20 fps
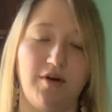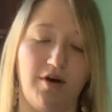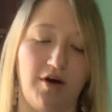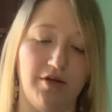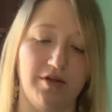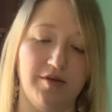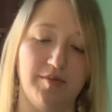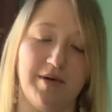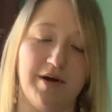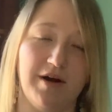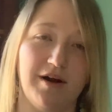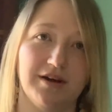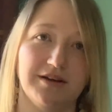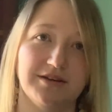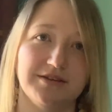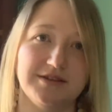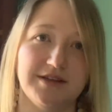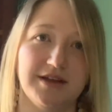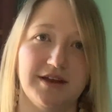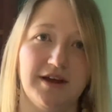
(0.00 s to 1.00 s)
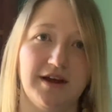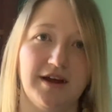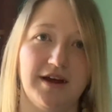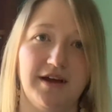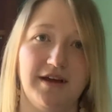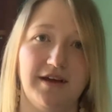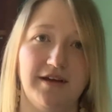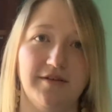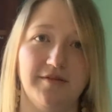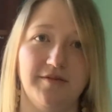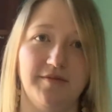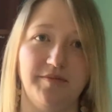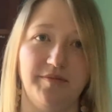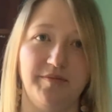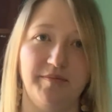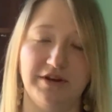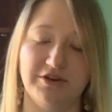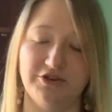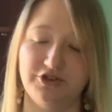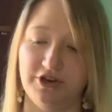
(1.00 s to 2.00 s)
All the products that I
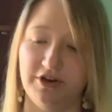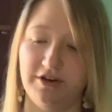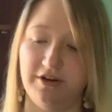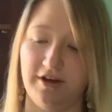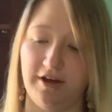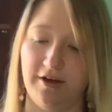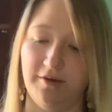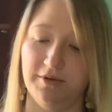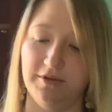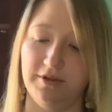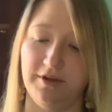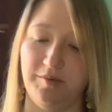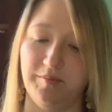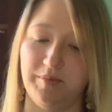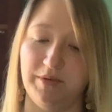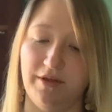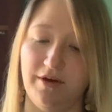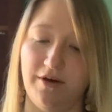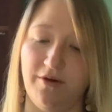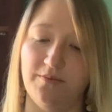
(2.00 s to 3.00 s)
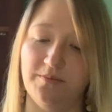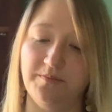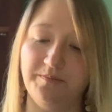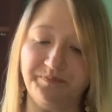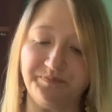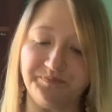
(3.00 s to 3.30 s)
mention, I will link below.